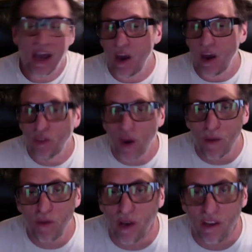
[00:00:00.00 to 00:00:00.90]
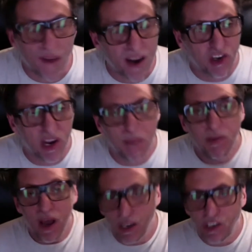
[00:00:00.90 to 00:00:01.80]
although I'm not in the fellowship,
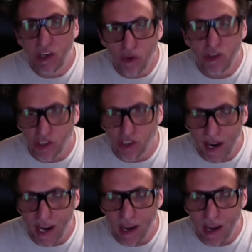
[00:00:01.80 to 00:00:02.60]
I still use the Serenity